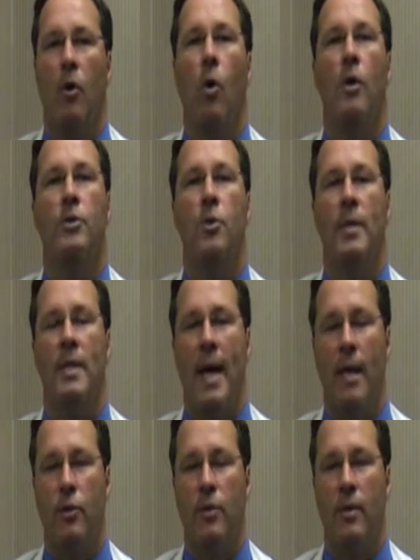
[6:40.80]
Also
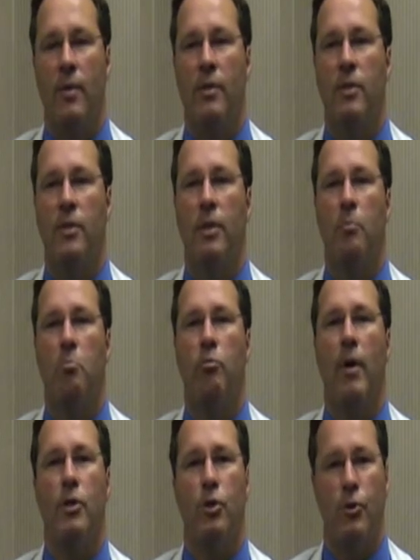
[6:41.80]
attached to this is a
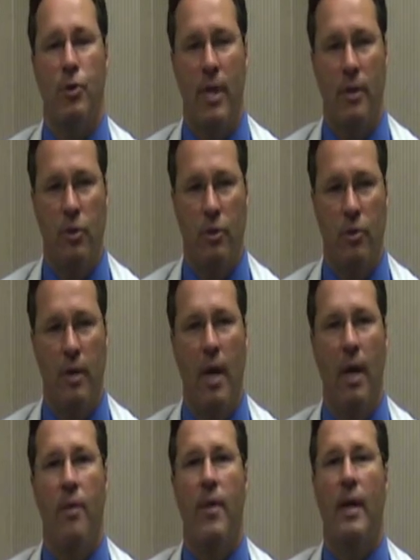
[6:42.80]
pressure sensor
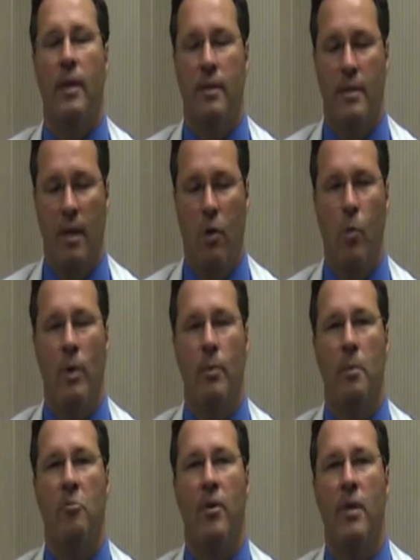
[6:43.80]
that can tell when
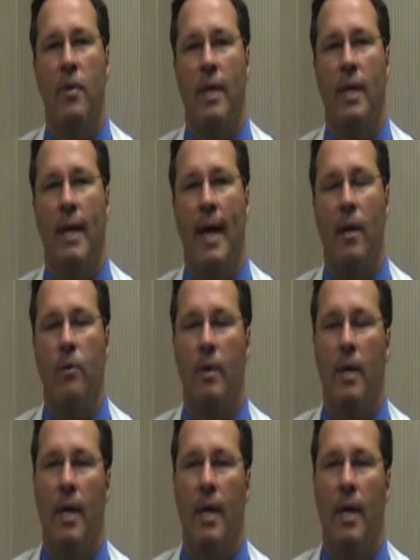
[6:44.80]
we breathe in and out.